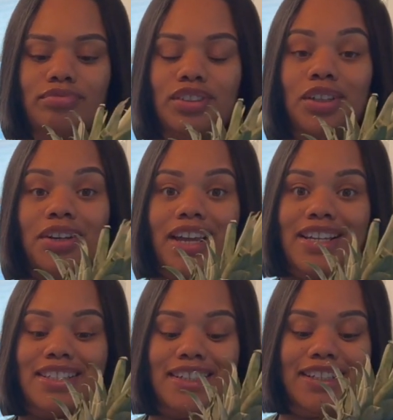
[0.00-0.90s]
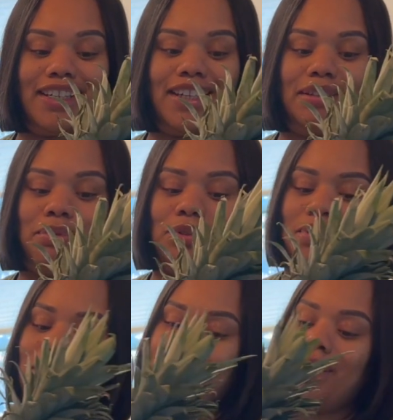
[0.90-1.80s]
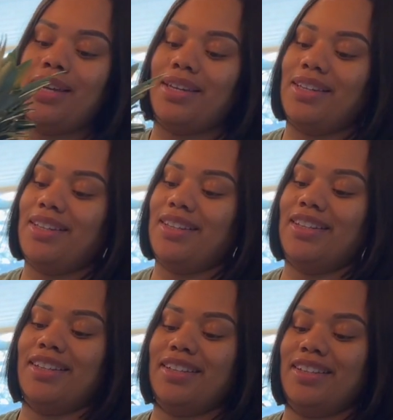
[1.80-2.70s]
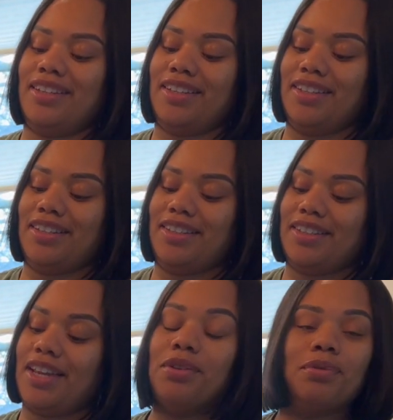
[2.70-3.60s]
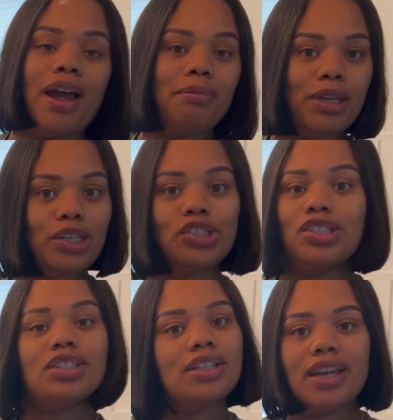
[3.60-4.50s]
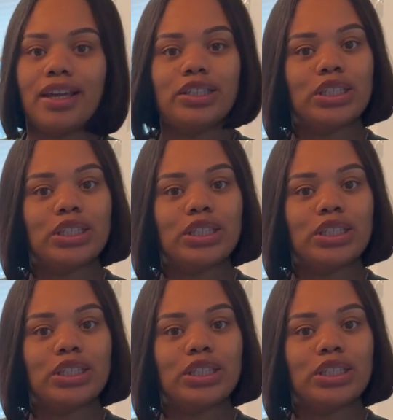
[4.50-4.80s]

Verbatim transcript: she on the gangster lean, but you know what that do not mean she still ain't